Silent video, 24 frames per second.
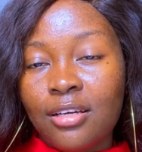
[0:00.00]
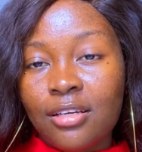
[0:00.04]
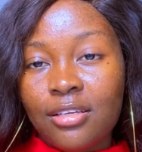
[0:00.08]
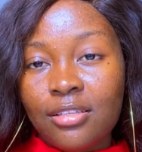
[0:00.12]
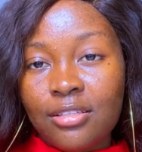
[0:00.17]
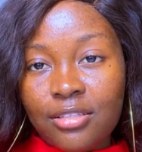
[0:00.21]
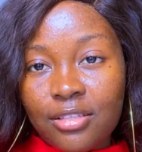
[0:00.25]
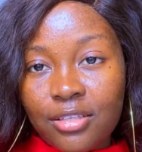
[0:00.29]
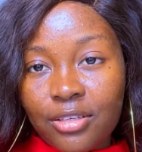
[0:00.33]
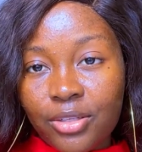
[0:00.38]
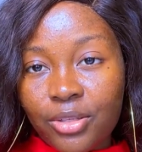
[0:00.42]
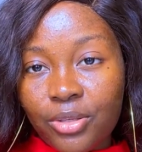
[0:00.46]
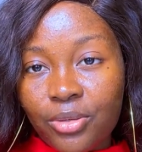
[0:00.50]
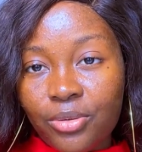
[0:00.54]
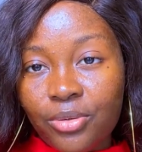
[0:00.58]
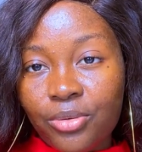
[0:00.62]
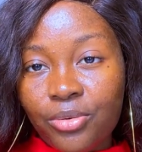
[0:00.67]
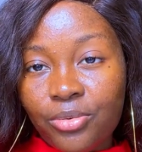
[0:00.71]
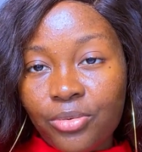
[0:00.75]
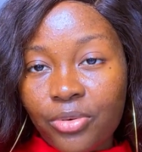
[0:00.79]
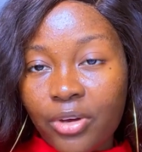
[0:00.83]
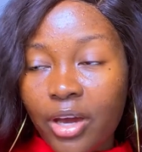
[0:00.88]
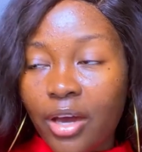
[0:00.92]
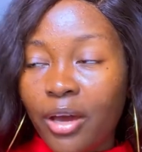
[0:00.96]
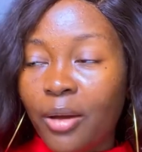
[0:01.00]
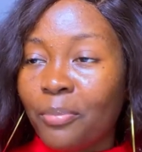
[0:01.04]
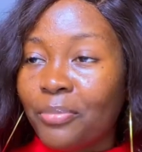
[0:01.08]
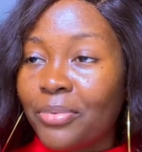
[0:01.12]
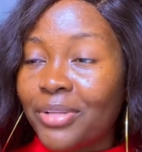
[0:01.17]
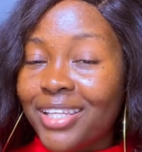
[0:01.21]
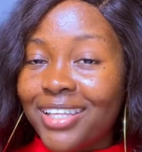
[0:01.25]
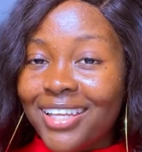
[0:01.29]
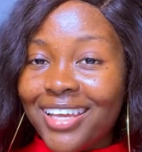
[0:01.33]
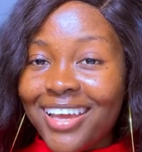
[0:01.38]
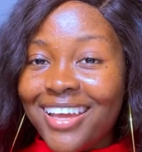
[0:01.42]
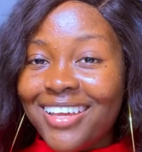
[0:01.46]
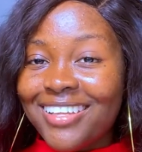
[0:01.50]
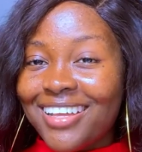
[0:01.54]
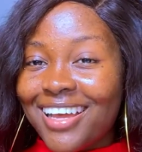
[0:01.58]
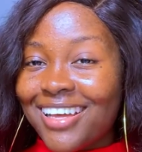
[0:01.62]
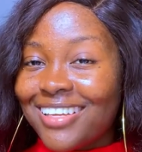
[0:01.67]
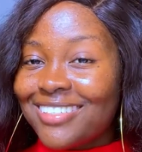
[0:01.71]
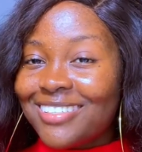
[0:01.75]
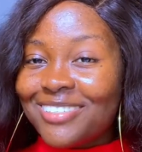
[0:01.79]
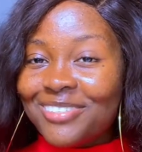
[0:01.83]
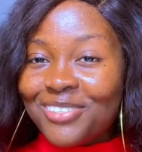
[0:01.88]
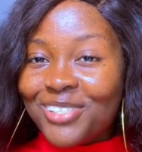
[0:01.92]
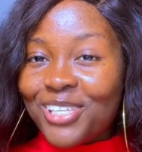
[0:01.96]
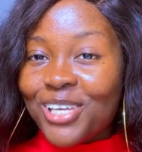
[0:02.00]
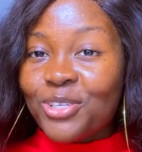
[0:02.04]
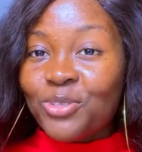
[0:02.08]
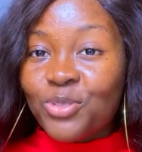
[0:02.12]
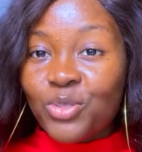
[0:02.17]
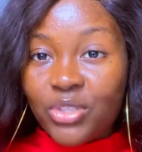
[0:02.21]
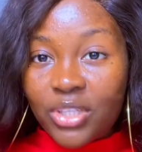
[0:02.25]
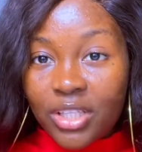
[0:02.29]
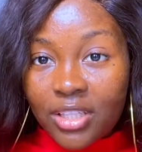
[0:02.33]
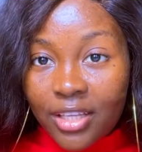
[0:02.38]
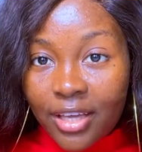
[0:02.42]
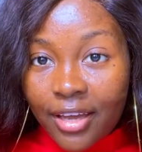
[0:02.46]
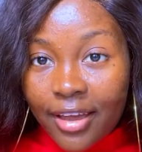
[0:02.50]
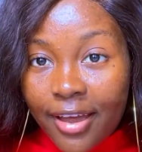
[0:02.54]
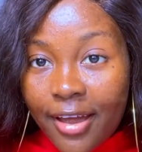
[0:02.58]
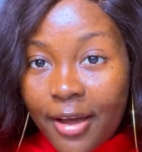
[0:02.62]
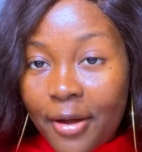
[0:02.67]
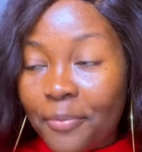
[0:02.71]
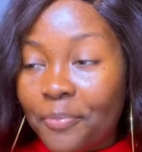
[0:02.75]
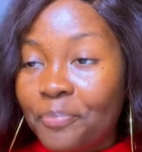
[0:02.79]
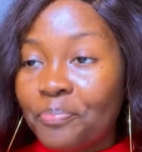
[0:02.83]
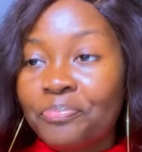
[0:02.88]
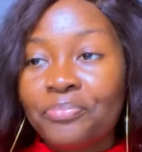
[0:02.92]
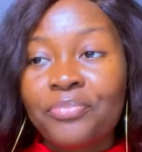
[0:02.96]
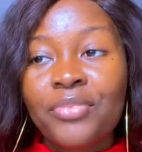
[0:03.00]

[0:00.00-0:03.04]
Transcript: channel, right? But then, as a research queen that I am,